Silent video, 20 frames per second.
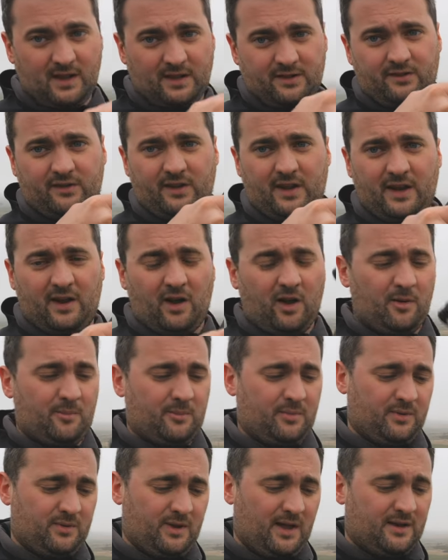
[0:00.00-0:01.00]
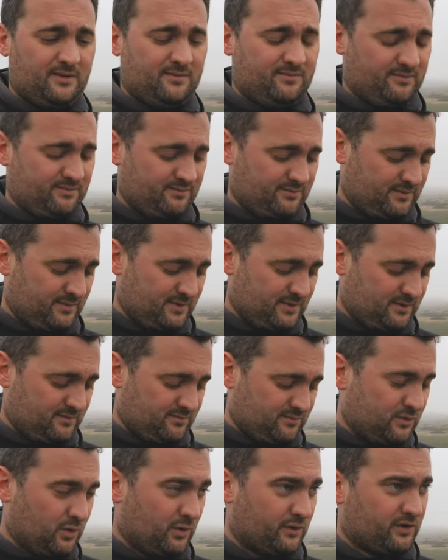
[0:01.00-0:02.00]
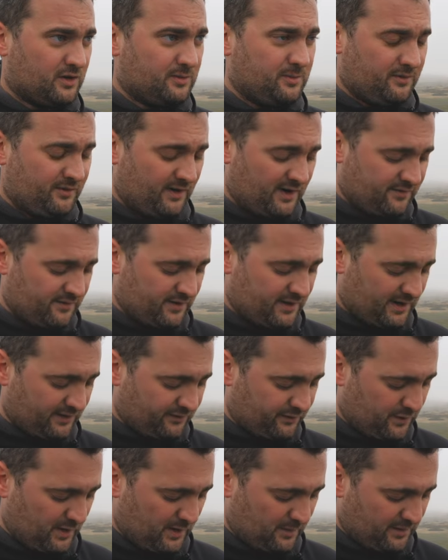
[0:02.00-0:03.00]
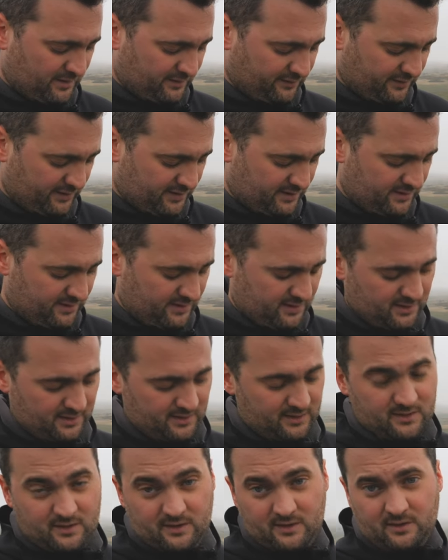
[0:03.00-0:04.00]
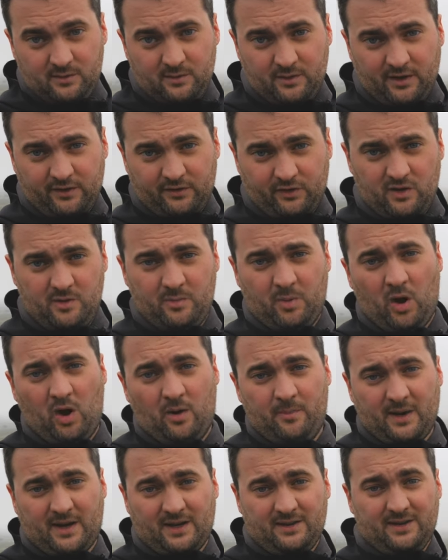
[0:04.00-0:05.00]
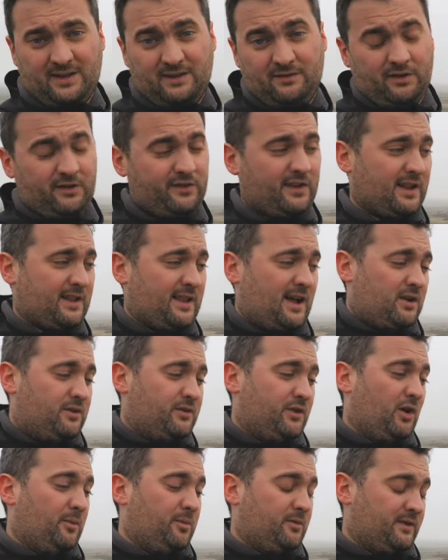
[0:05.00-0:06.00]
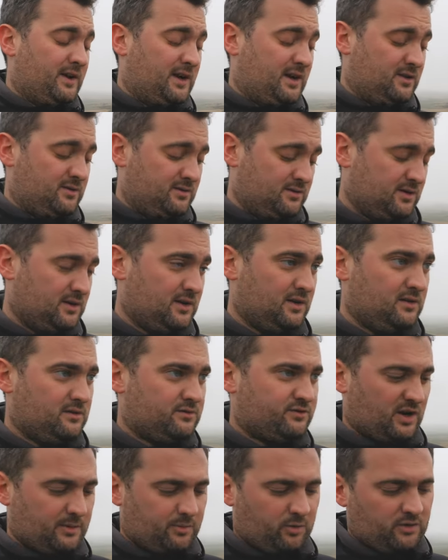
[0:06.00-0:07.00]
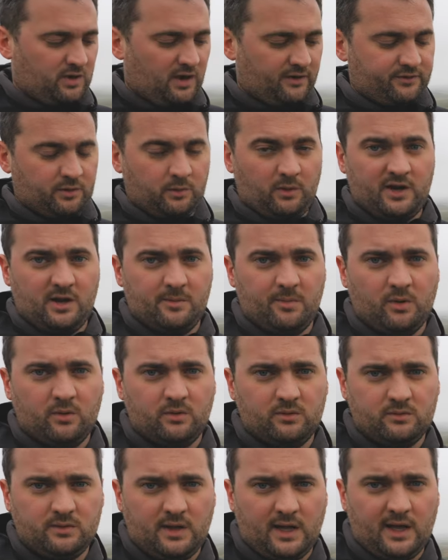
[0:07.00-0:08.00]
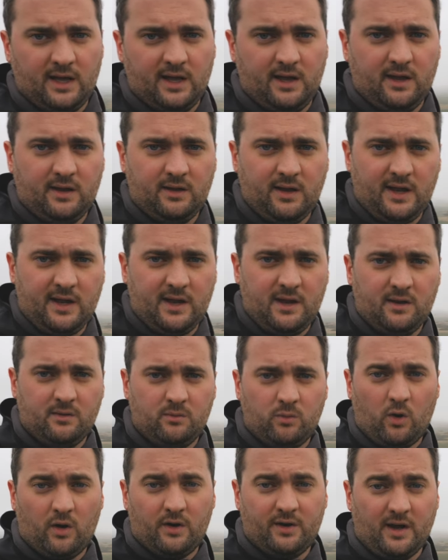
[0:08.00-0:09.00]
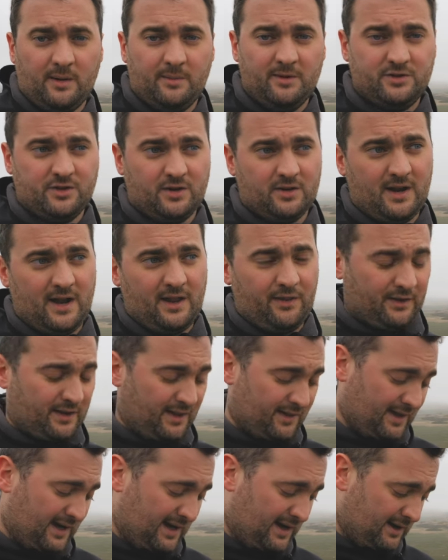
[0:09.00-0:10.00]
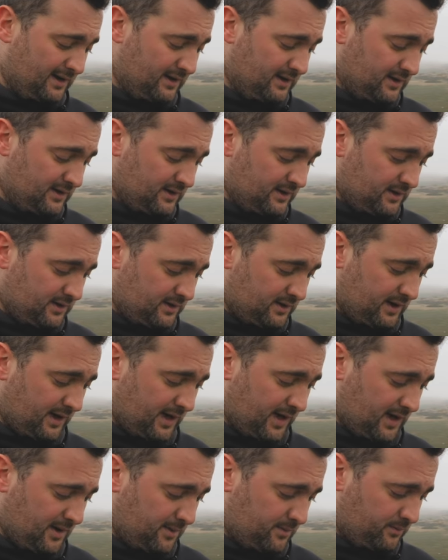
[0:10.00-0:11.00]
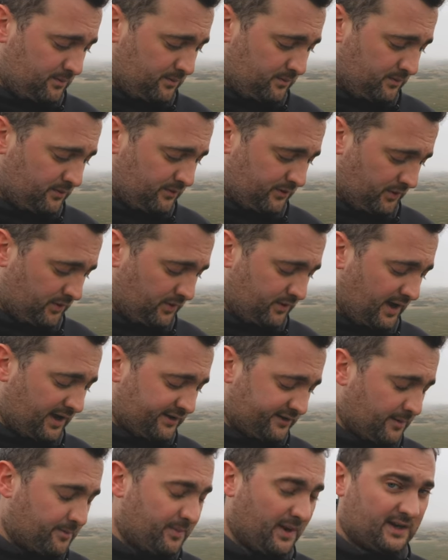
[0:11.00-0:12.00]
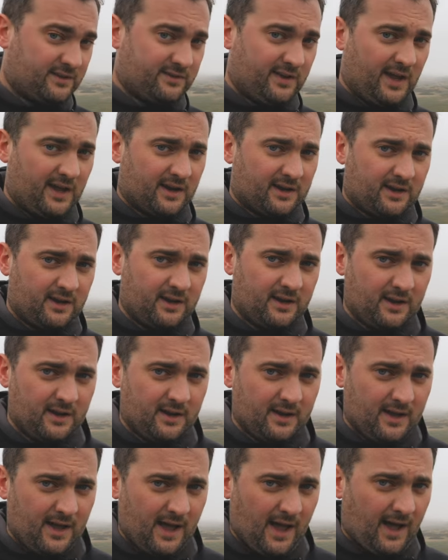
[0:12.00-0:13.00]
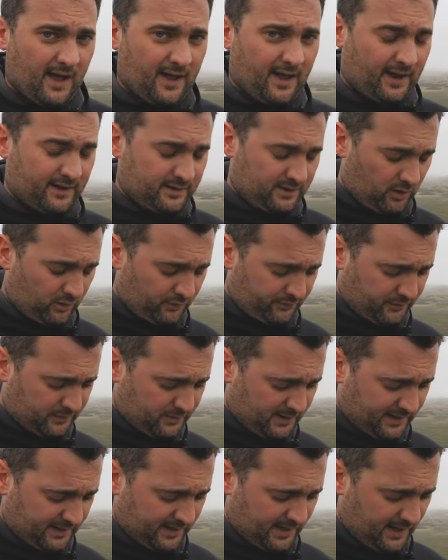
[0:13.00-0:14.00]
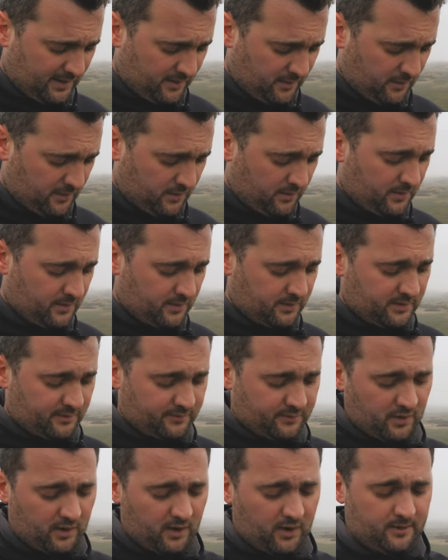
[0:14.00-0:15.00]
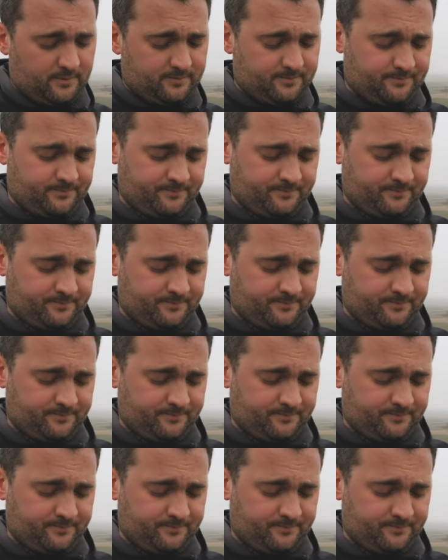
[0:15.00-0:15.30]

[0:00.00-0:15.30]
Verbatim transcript: set it up and know it's going to be fine for the next few hours and with this on the bottom I can even stick that on top of a tripod and not have to worry about uh, any water damage or anything like that. Um, so that's a big tick. I also like how you've got